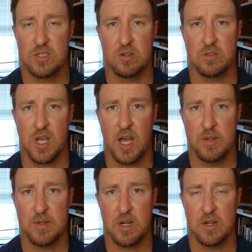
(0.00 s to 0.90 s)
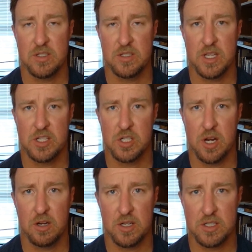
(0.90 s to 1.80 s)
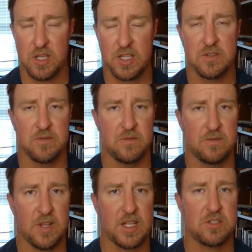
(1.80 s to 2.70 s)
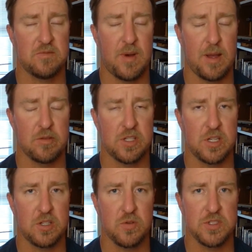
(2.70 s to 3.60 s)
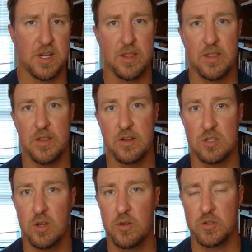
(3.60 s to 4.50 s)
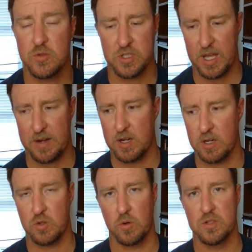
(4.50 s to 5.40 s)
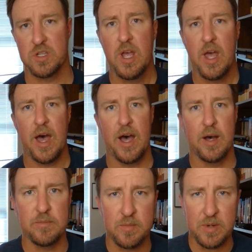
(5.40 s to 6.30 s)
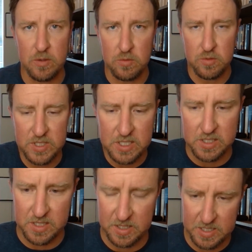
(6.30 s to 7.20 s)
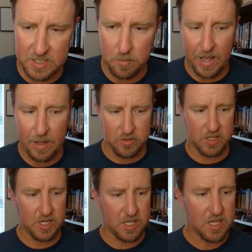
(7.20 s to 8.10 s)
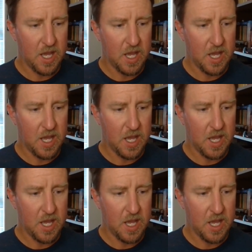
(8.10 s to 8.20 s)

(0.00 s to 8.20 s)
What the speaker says: There's commentaries, dictionaries, lots of Bible study tools on that. And then there's Logos, which is kind of geared towards somebody who teaches and leads a Bible study.